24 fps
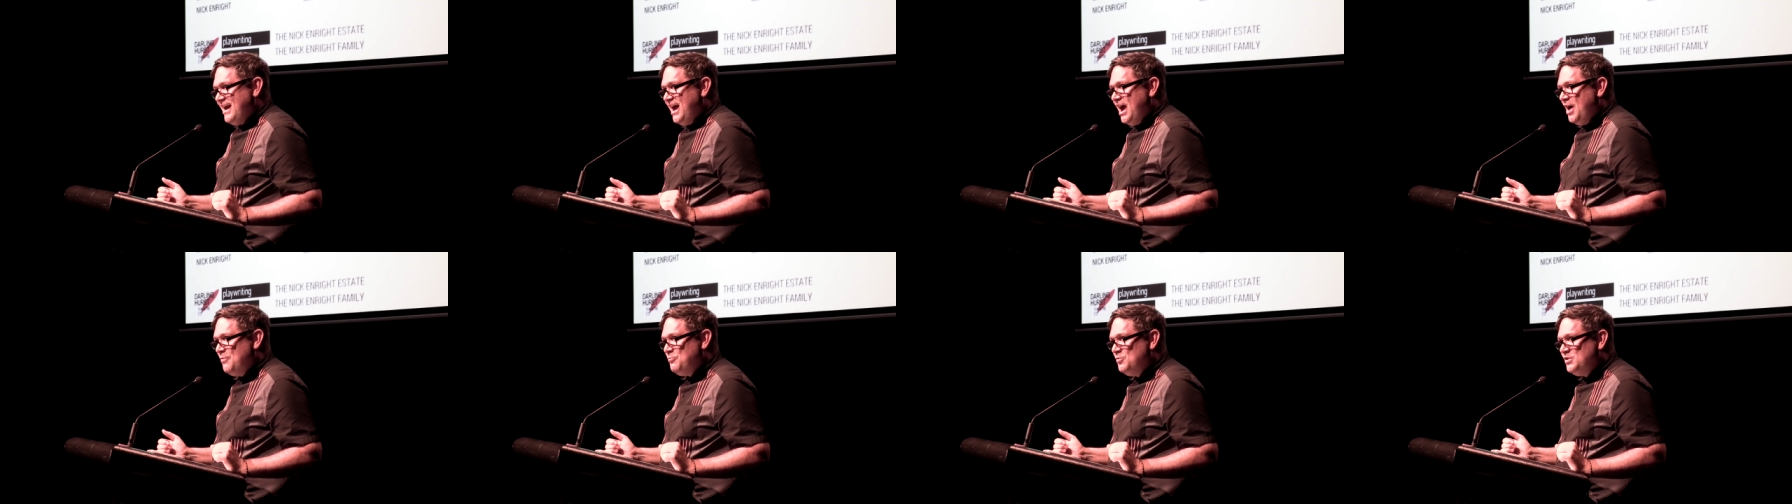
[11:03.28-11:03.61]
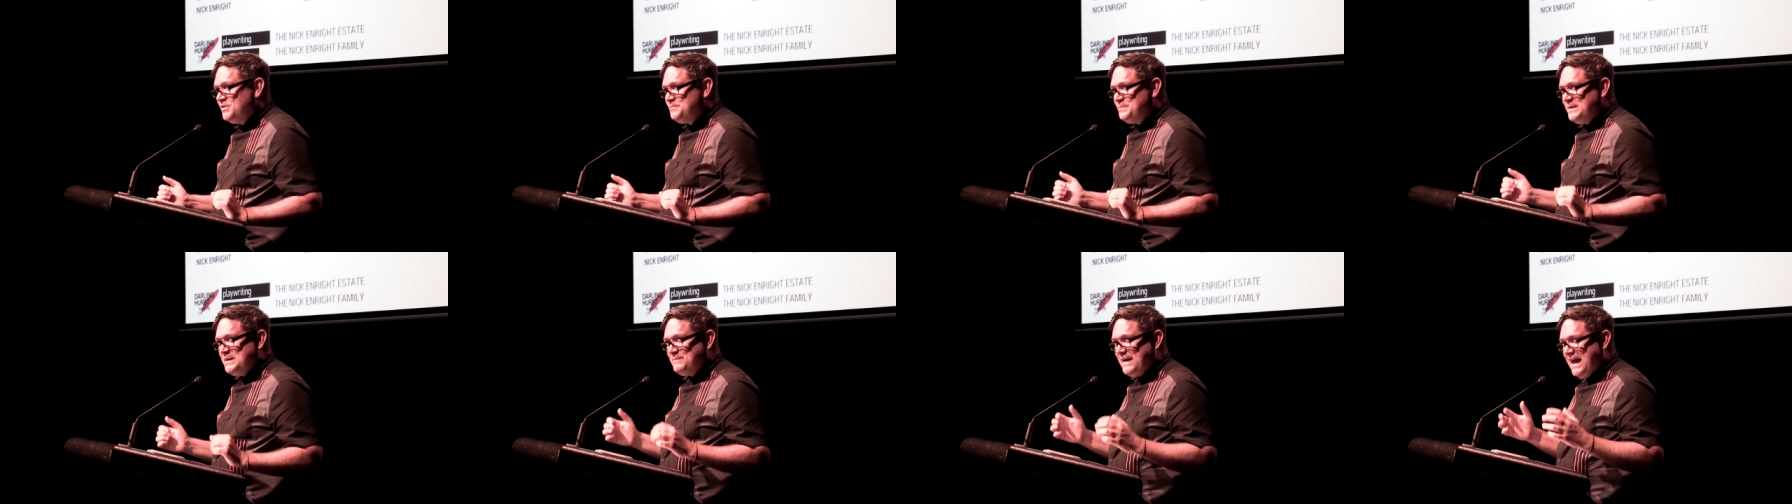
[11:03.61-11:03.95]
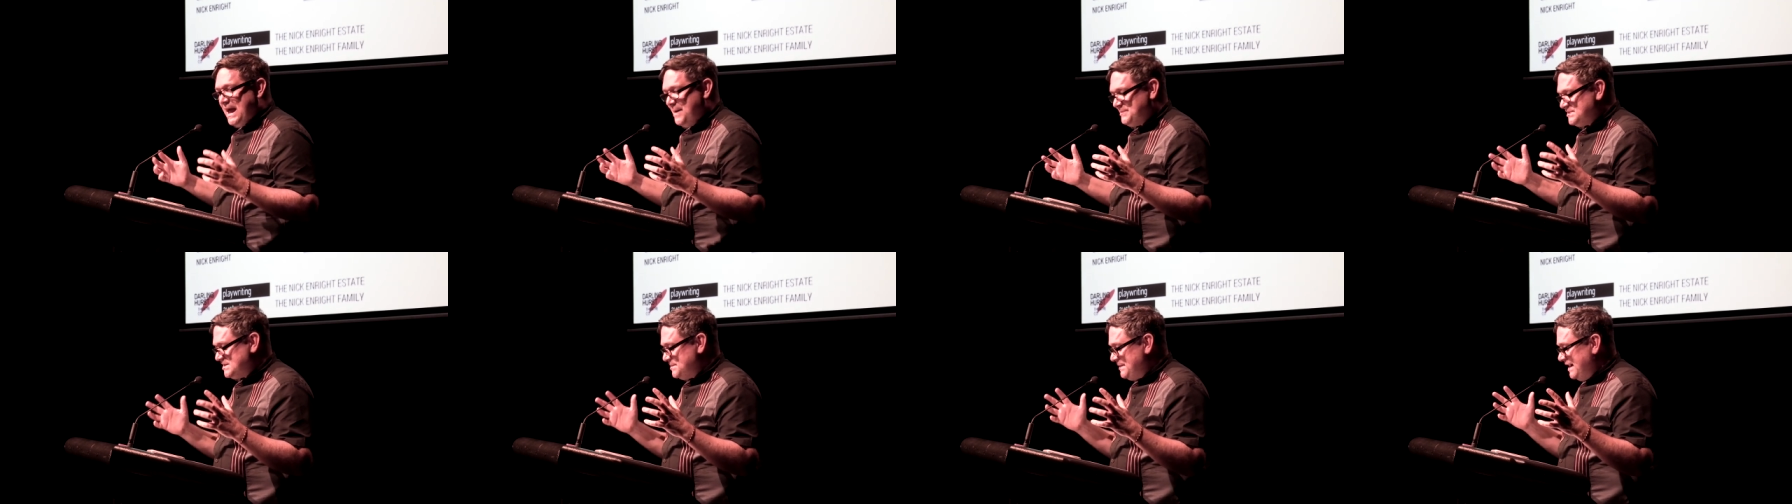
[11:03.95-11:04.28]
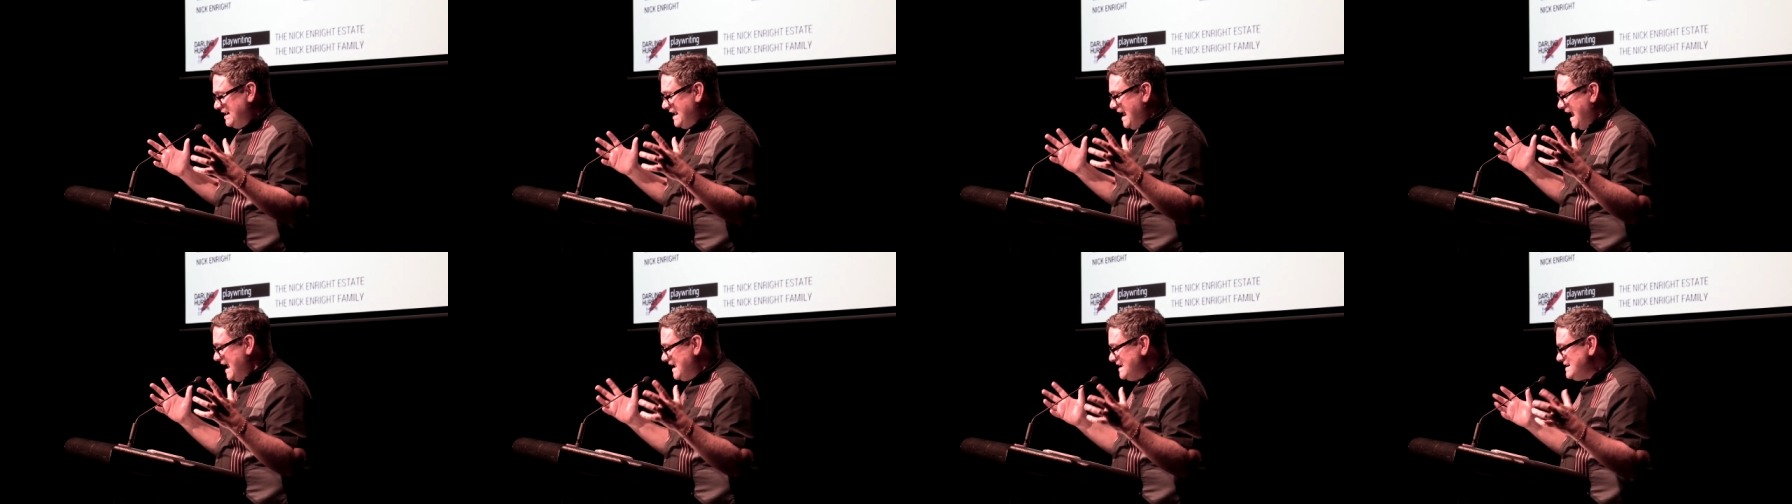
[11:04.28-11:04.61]
I would have been perhaps
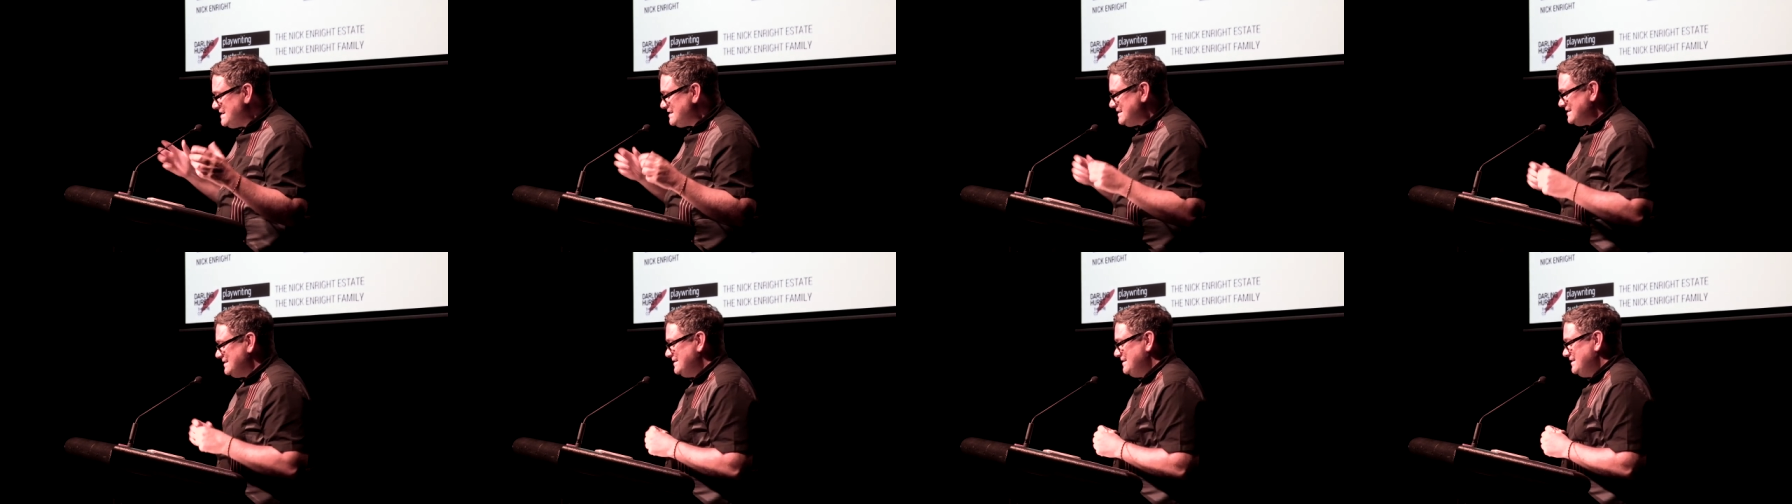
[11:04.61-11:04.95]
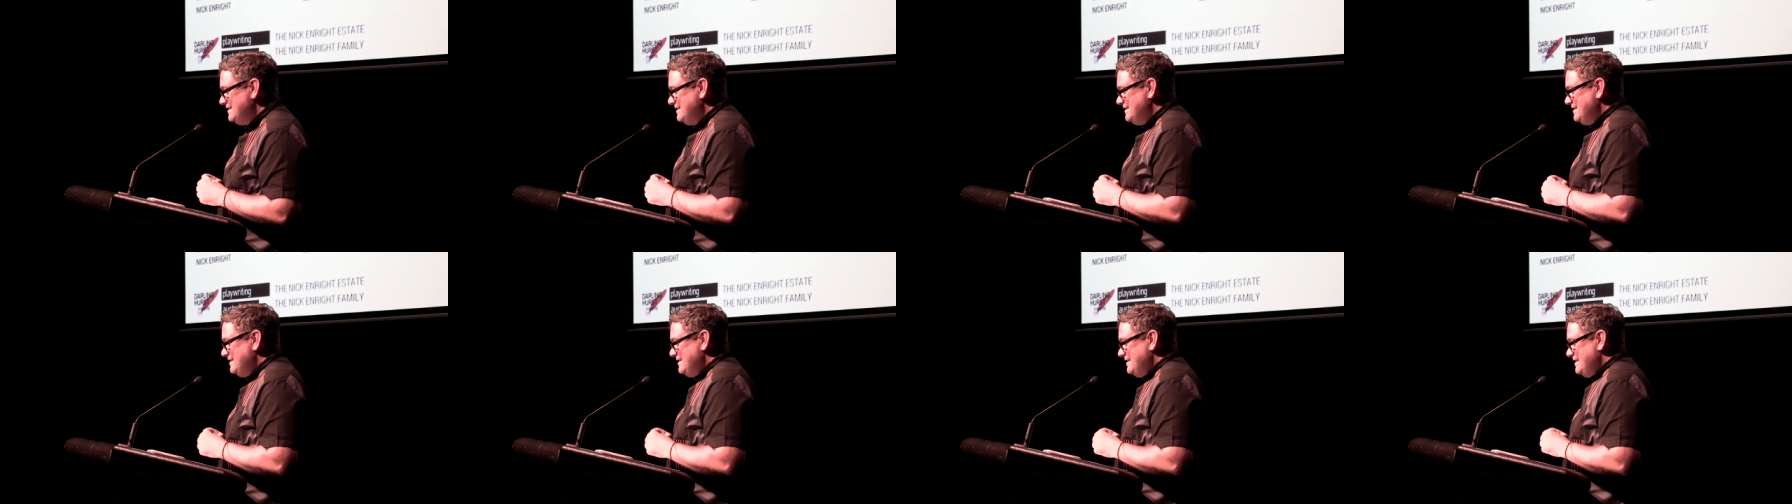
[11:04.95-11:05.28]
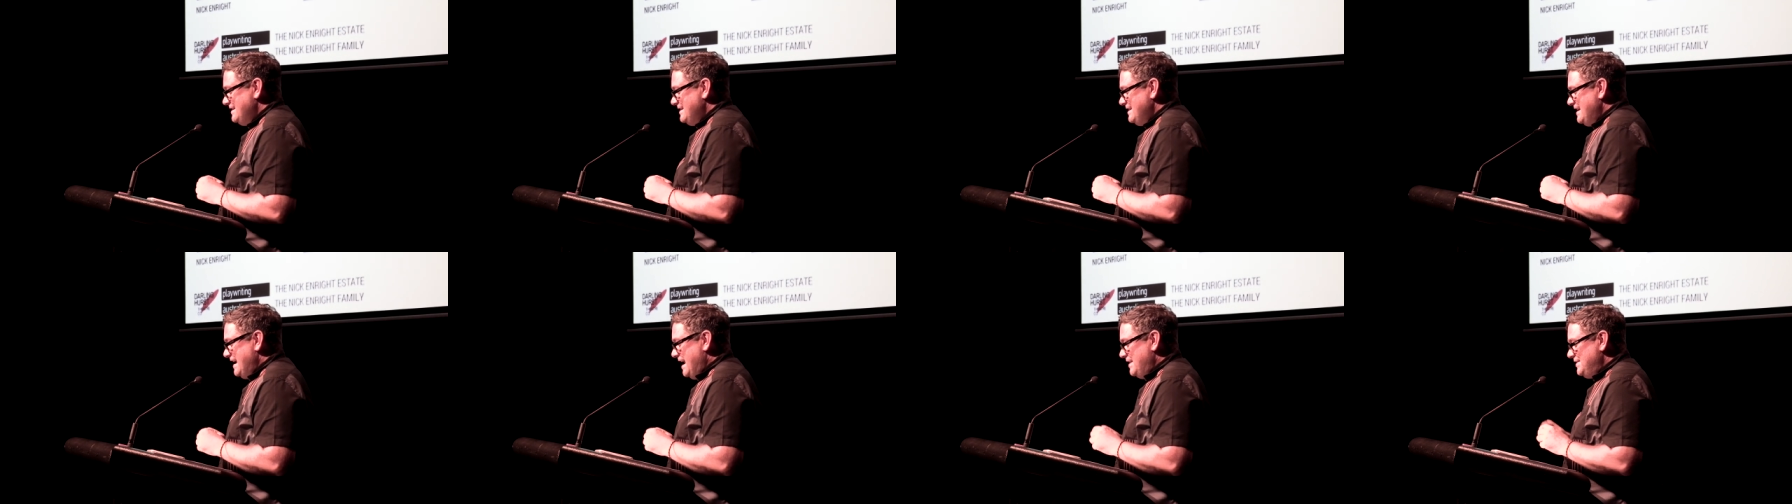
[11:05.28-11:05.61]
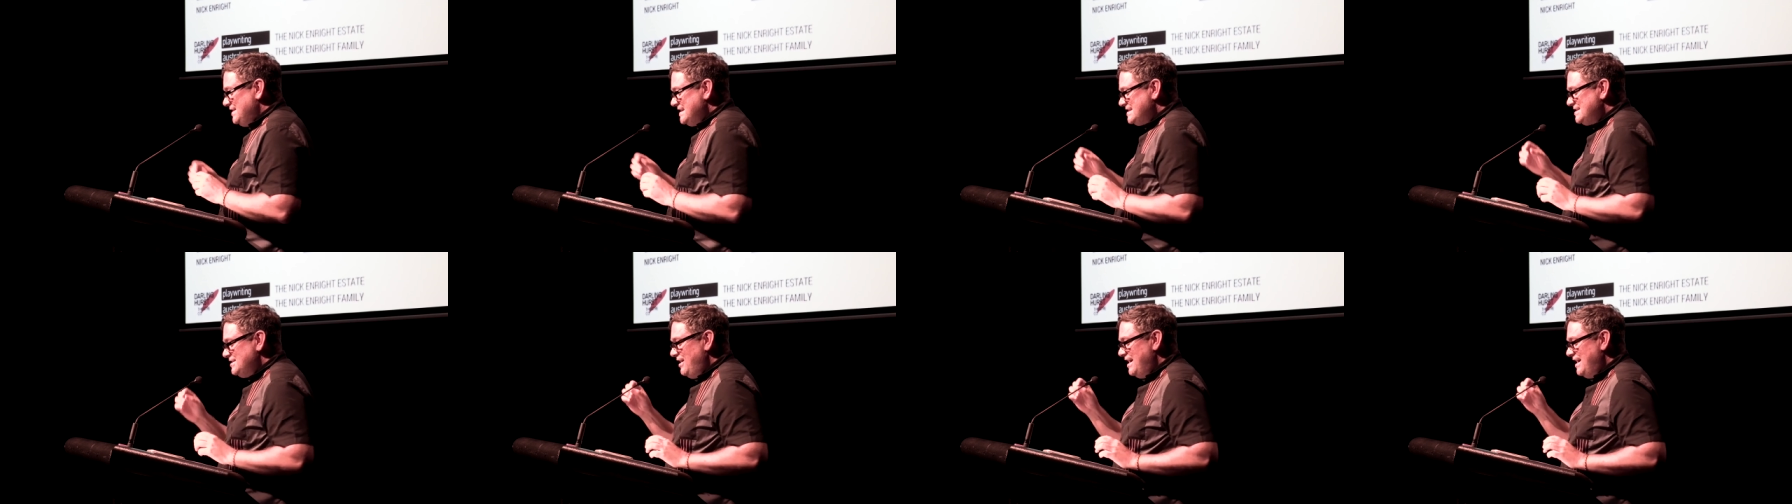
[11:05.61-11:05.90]
about eight, and this